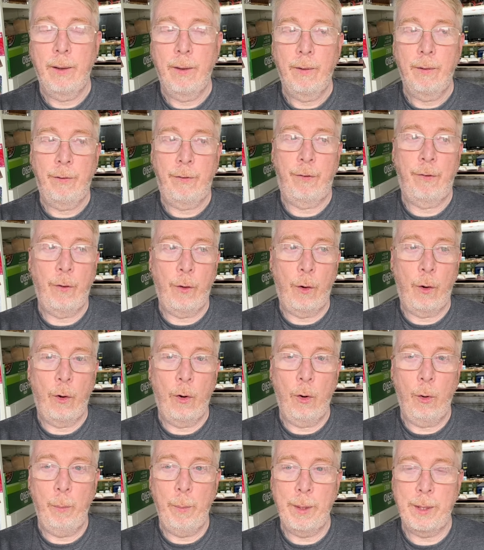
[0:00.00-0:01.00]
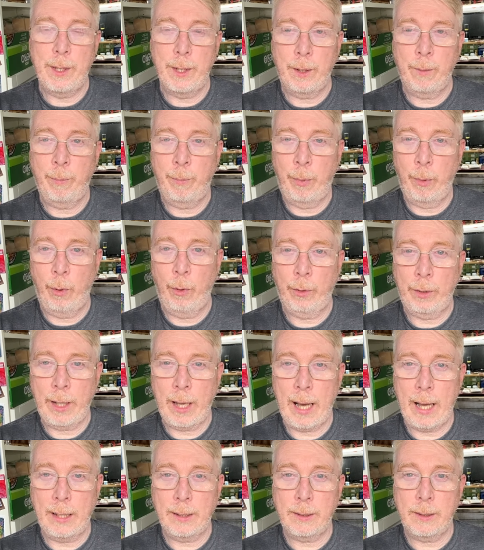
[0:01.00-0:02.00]
for me to
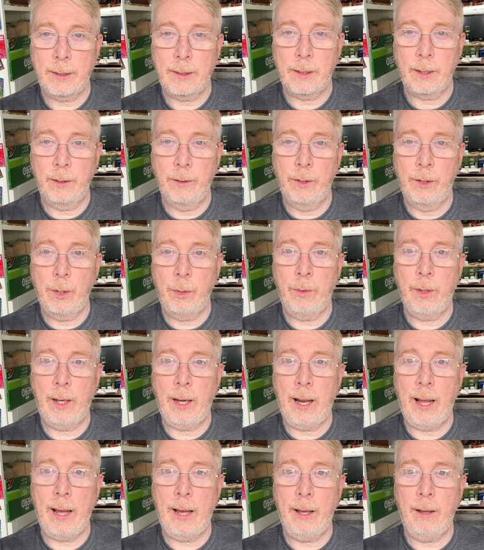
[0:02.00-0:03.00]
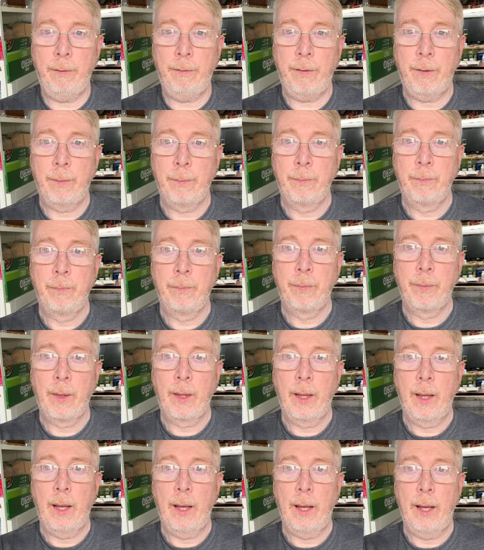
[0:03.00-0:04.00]
broadcast and do the live
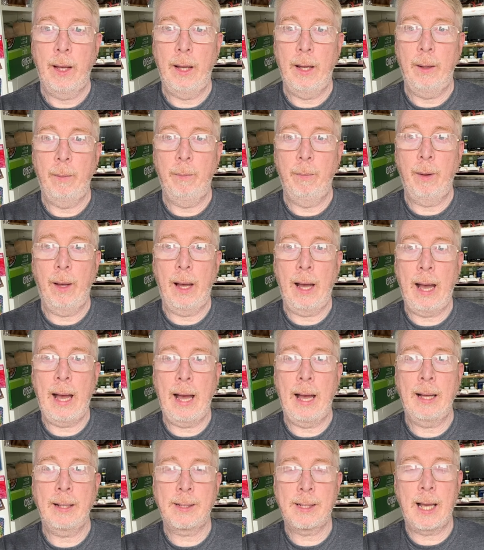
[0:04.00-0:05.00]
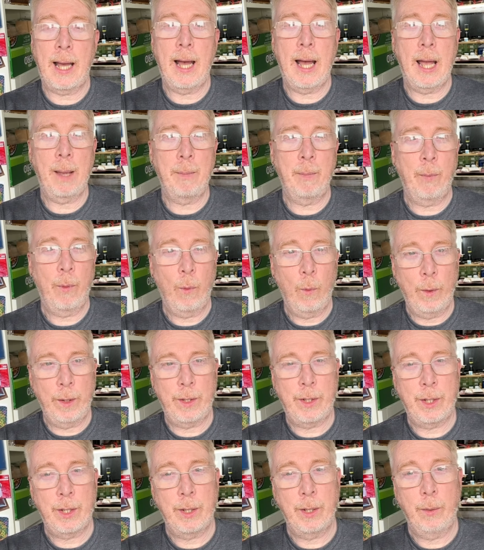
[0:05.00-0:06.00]
um, at a time
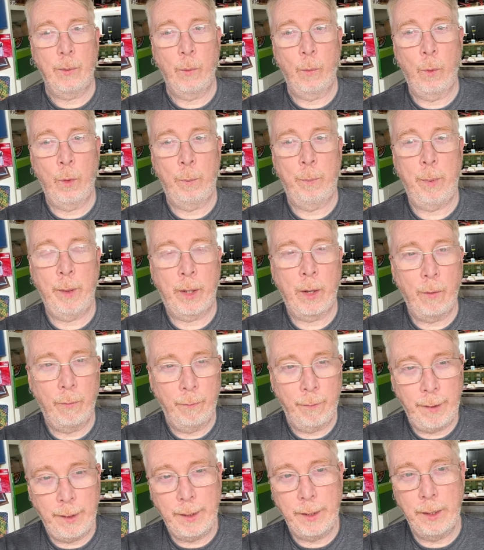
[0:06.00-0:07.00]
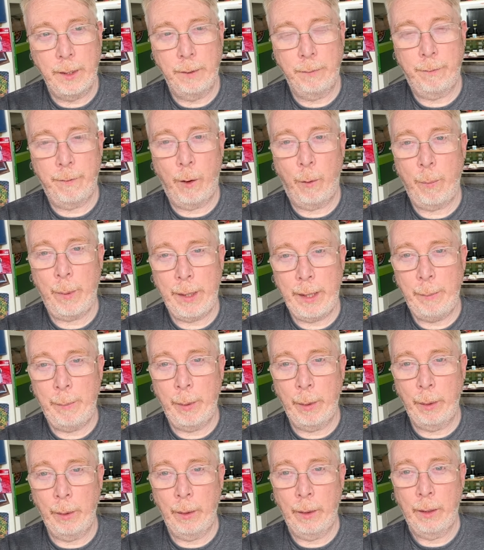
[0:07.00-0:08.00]
which would be convenient for
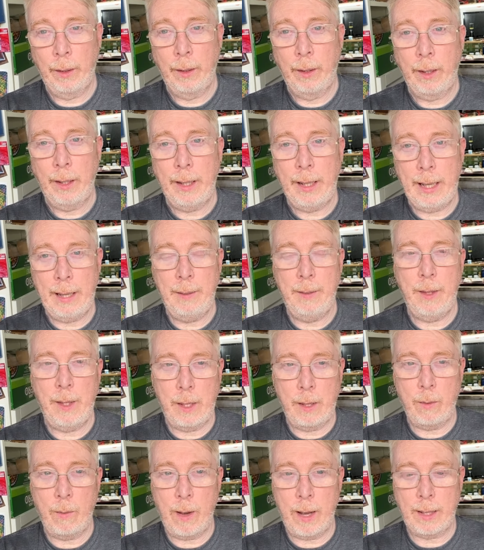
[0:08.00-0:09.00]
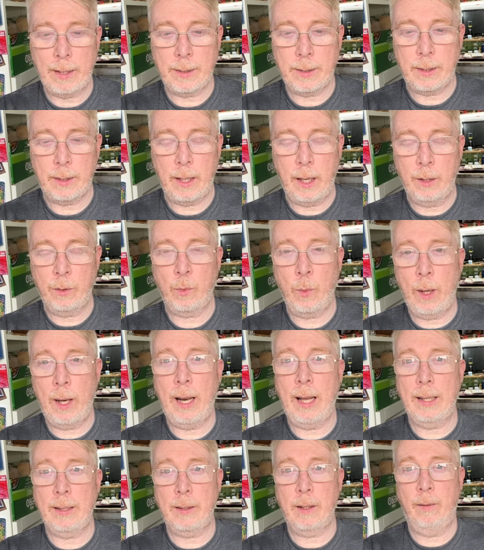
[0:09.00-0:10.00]
people in the U S, as well
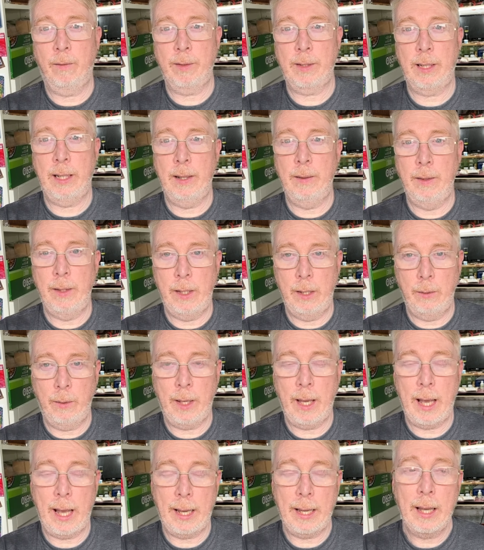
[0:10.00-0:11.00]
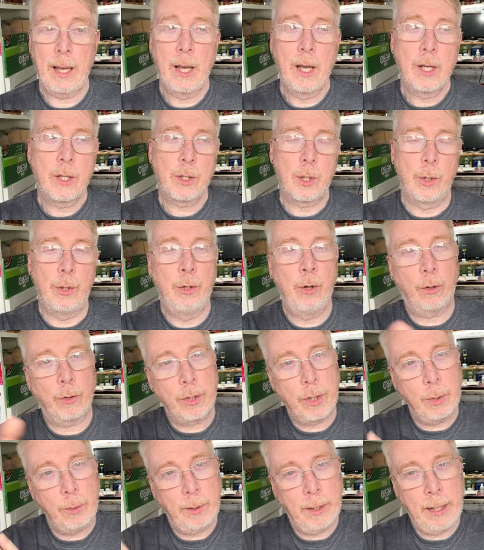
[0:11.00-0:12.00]
as obviously in the U K. So not
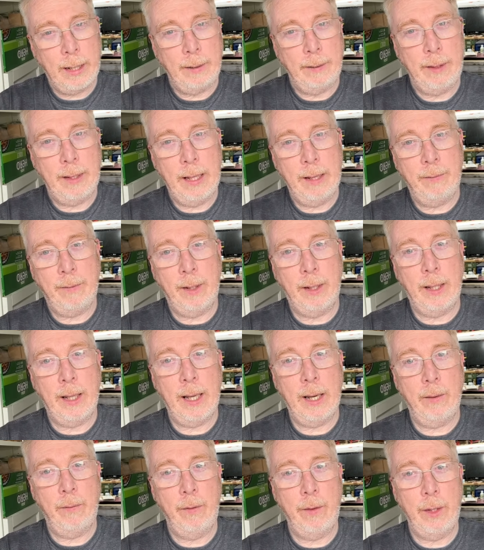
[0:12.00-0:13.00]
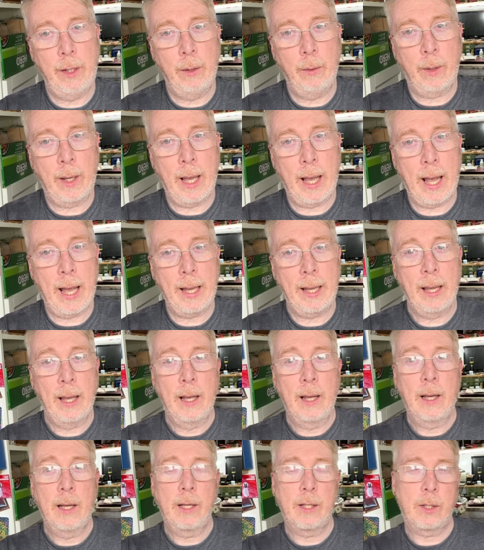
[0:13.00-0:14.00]
too late in the evening here in the U K,
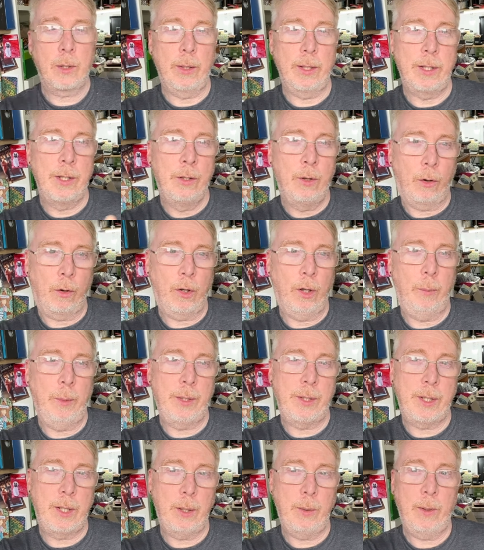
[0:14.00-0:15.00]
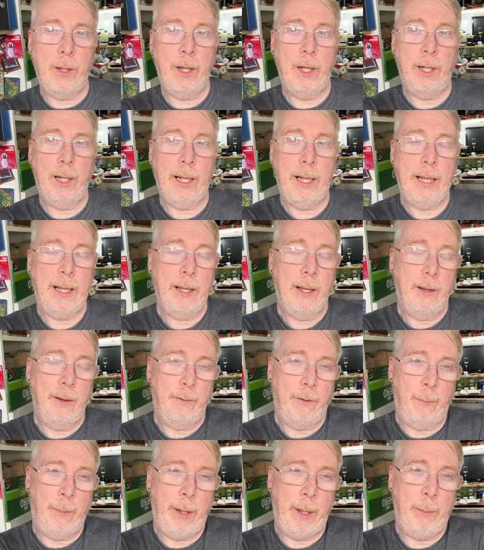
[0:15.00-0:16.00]
so it's not going to be too early
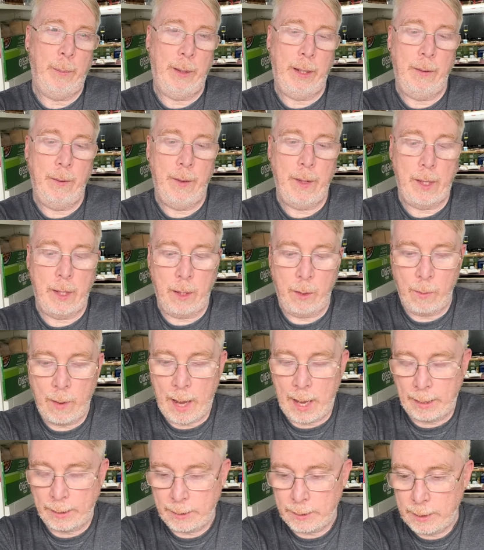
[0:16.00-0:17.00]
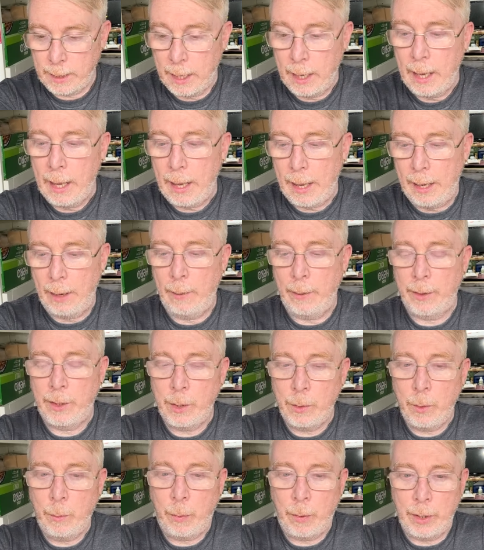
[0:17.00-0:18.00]
for people in the U S. And I
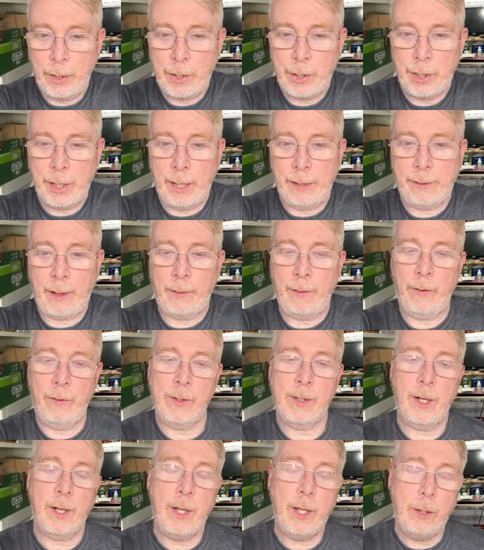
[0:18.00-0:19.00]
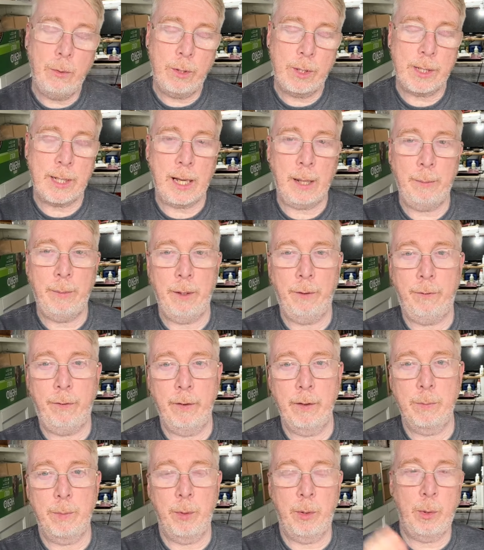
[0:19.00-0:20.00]
do appreciate that there is a huge time
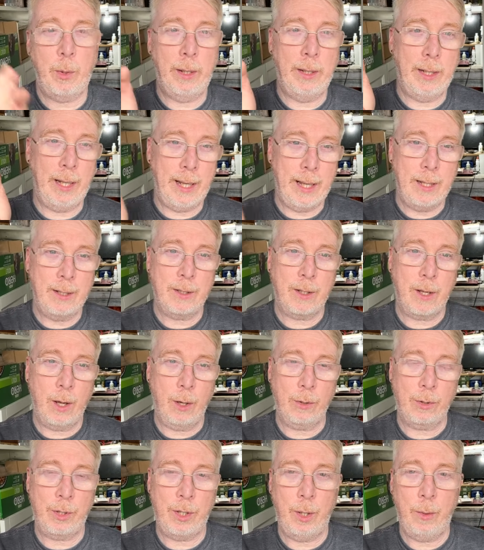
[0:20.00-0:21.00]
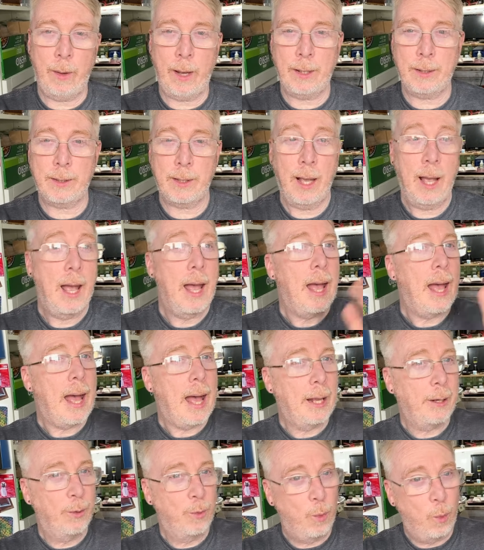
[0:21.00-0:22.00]
difference between East Coast U S
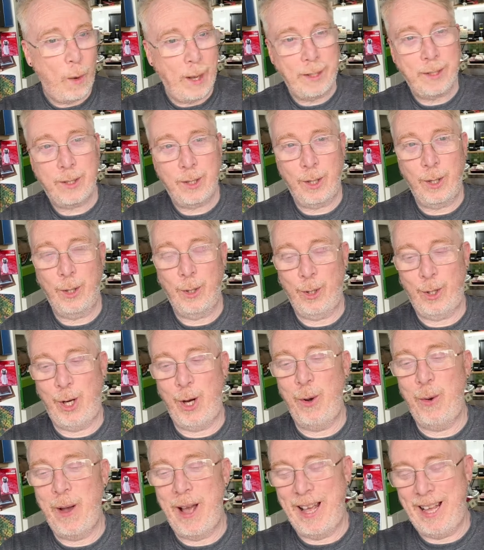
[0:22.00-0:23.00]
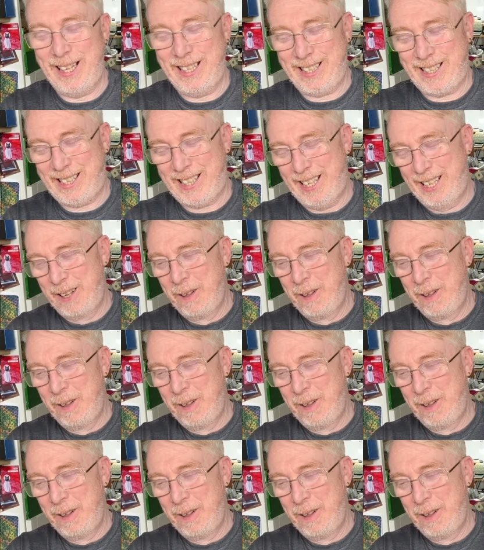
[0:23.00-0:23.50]
and West Coast U S.